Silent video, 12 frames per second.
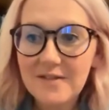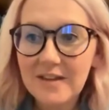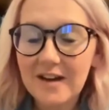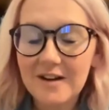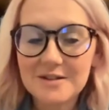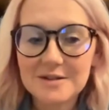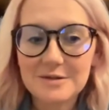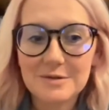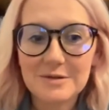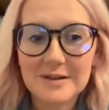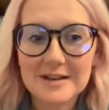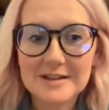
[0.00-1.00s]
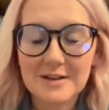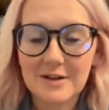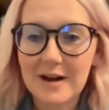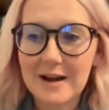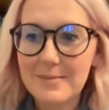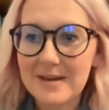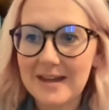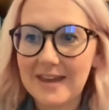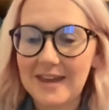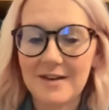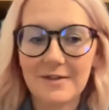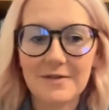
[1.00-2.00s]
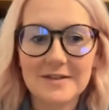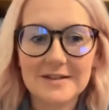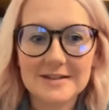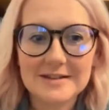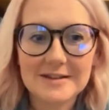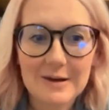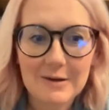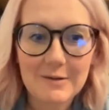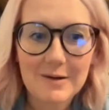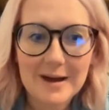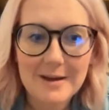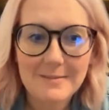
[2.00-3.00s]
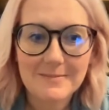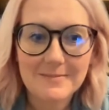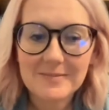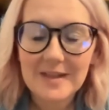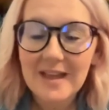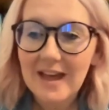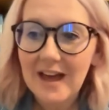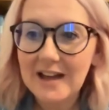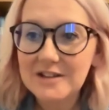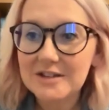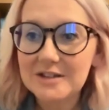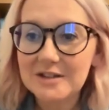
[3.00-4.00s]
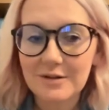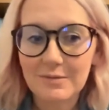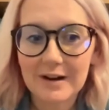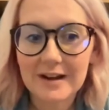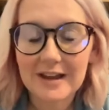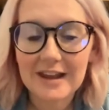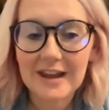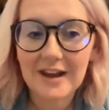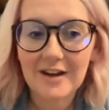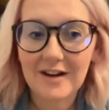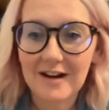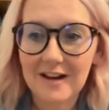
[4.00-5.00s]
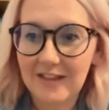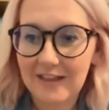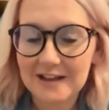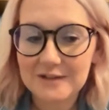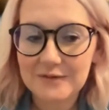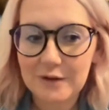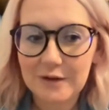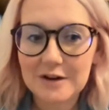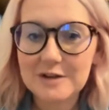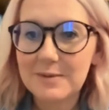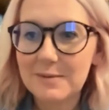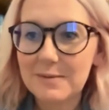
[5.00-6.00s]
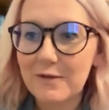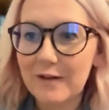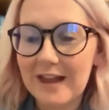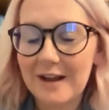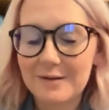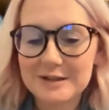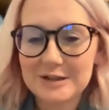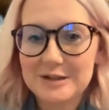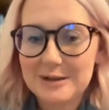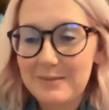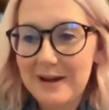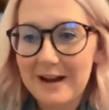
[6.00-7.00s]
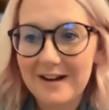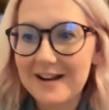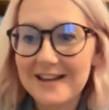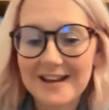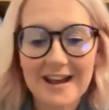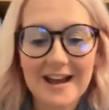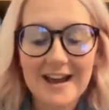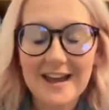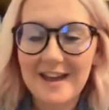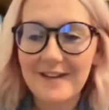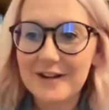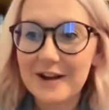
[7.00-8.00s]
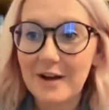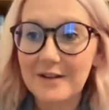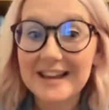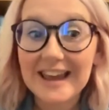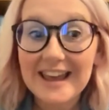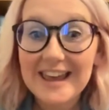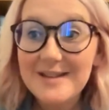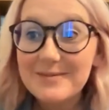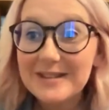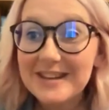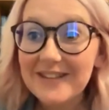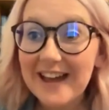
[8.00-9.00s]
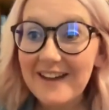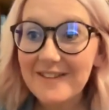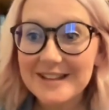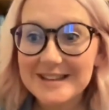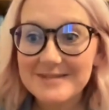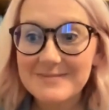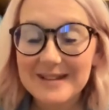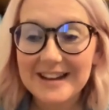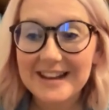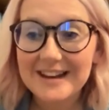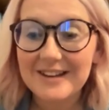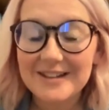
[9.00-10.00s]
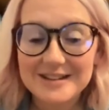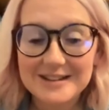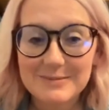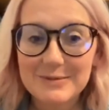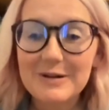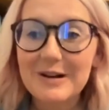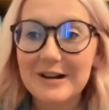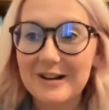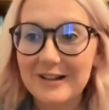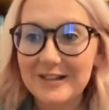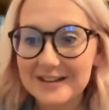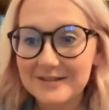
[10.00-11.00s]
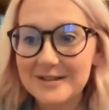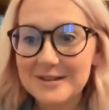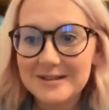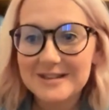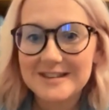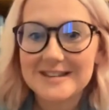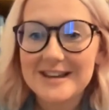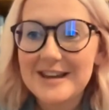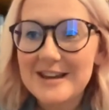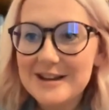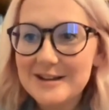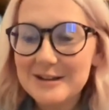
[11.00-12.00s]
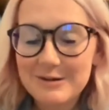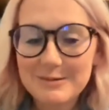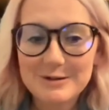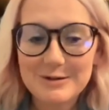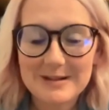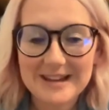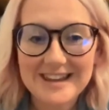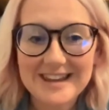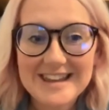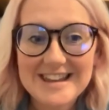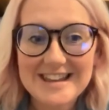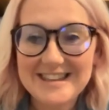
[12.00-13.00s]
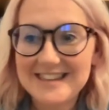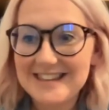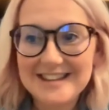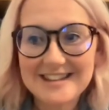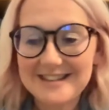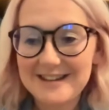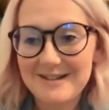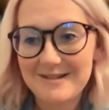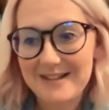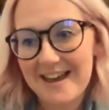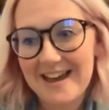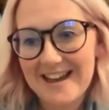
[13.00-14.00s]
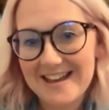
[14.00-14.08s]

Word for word: feel like our school is a great big gift. So um, I just started working here in the last few years, but before that, I was just a parent. And I every year I was like, I can't believe I have all this money and all this support and all these resources to homeschool my kids. So it's really